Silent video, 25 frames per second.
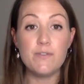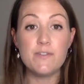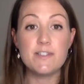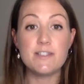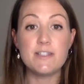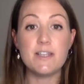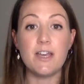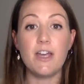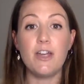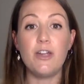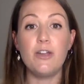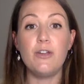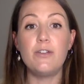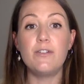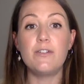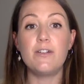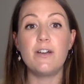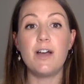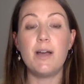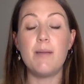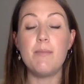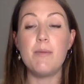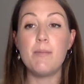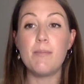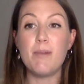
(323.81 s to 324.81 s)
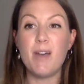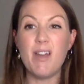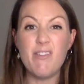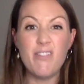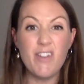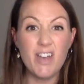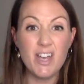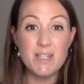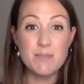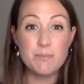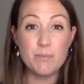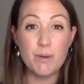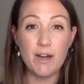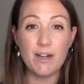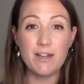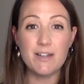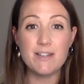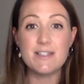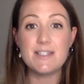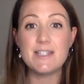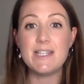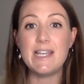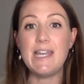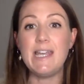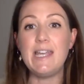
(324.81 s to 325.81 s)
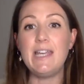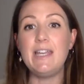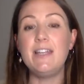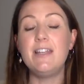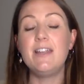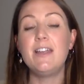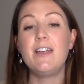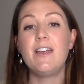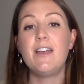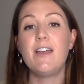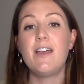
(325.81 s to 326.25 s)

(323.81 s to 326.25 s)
So I'm in my first pregnancy,